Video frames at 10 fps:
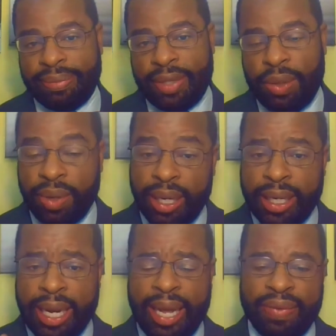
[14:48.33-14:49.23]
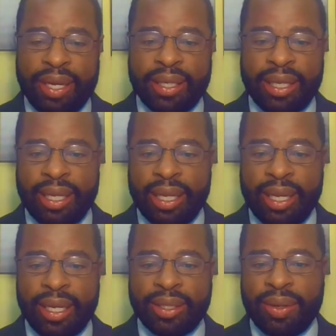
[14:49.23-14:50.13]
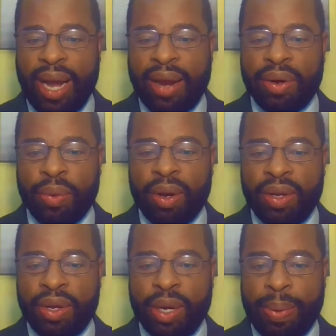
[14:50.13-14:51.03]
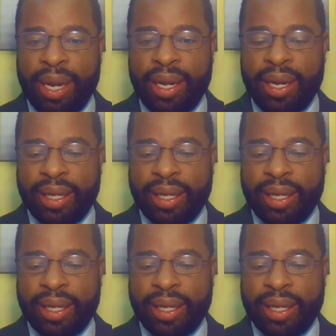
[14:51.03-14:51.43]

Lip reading: You were lucky to have that. So how in the world are you going to pay